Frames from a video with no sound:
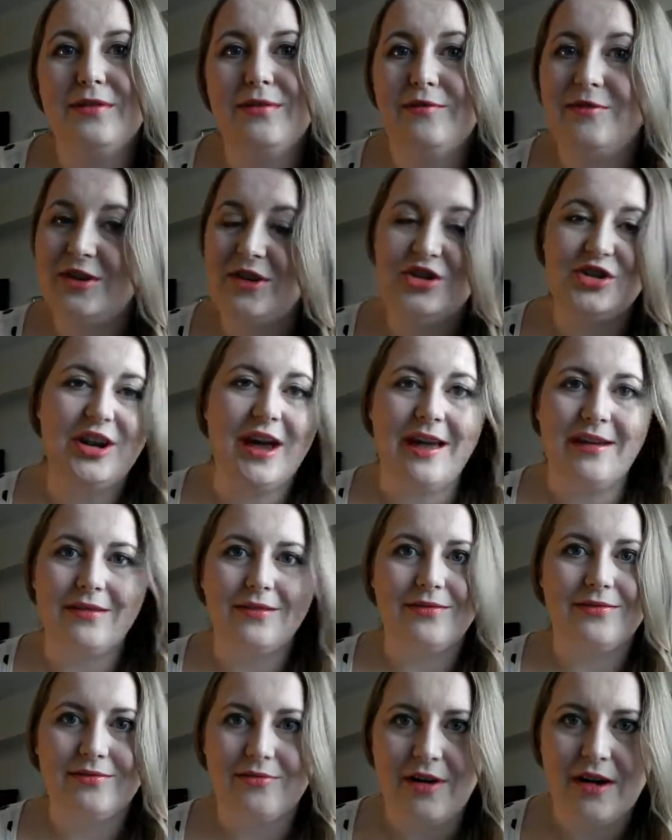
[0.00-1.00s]

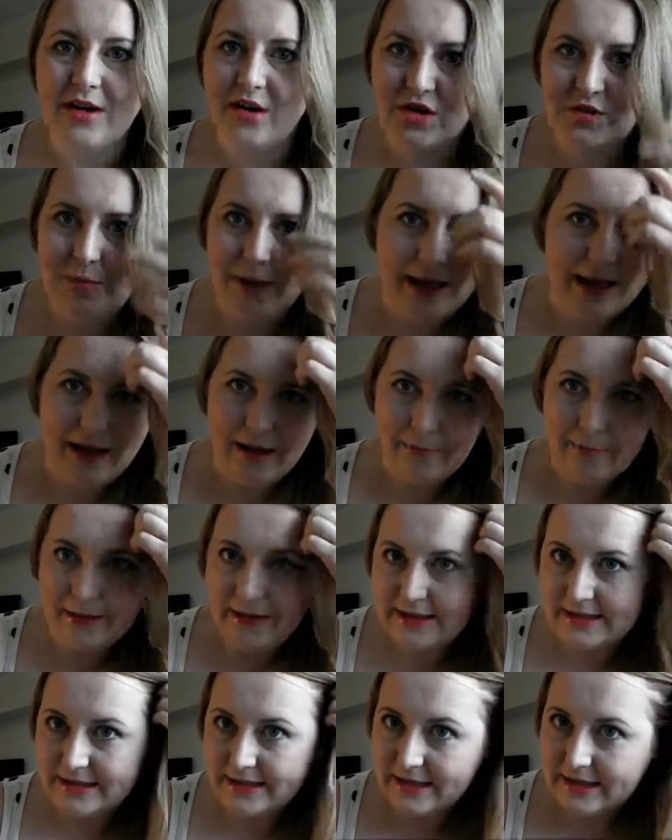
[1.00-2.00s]
fishtail French plait,
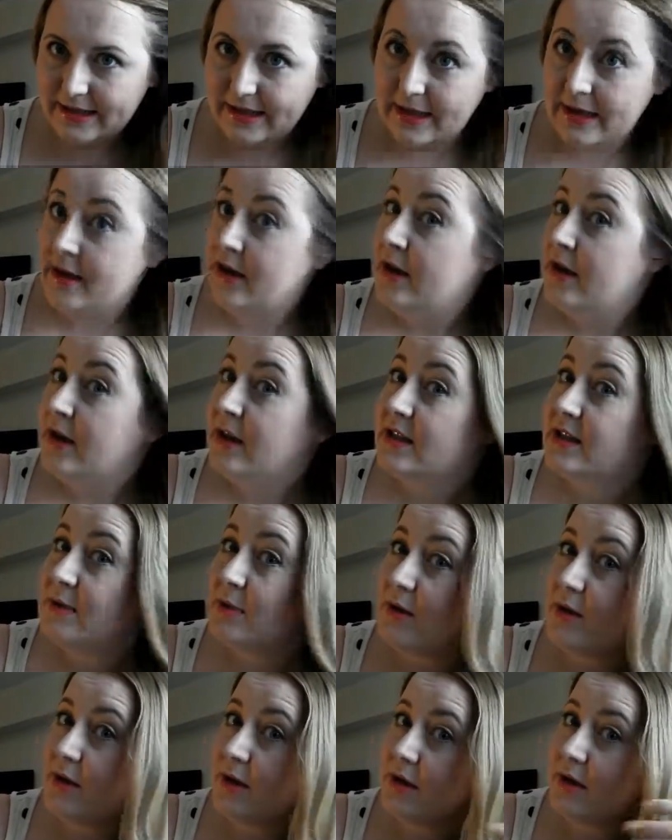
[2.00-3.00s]
basically. So
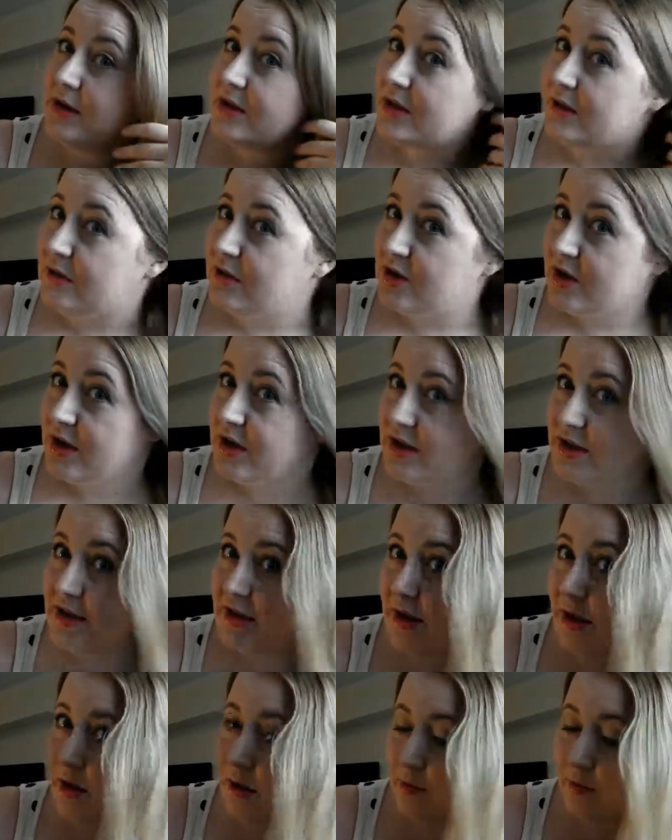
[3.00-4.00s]
what you're going to do is you're going to
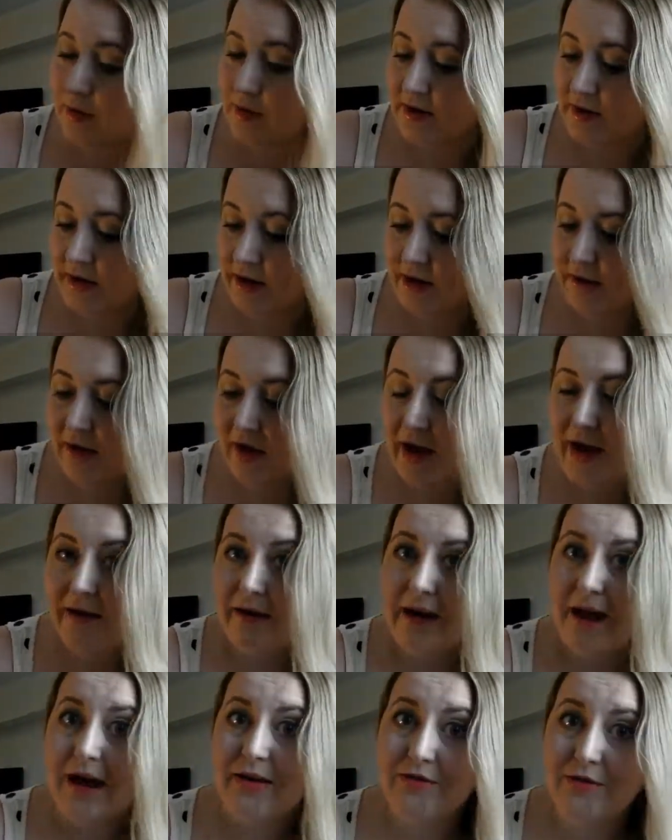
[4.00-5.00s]
start on one side of your hair
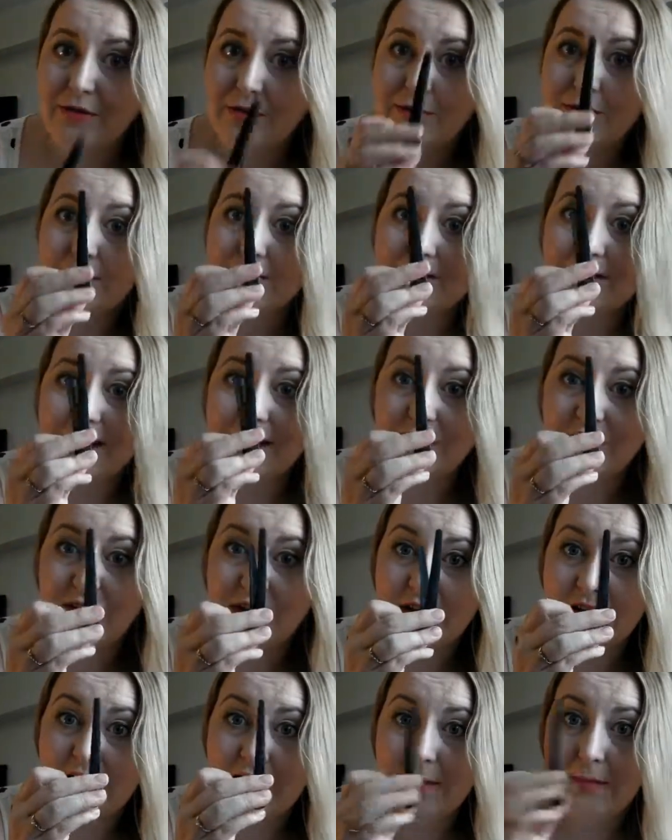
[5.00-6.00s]
and have your
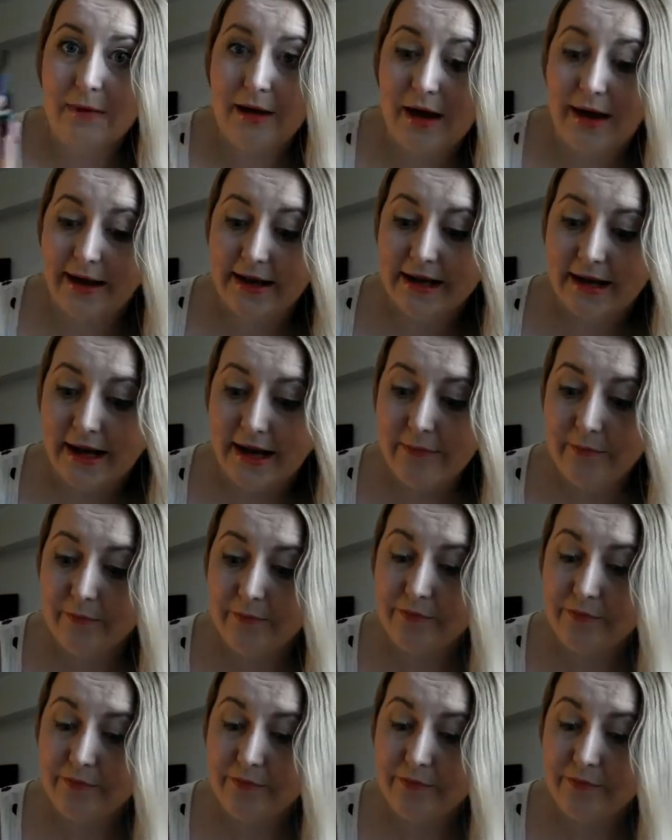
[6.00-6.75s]
sectioning clip handy,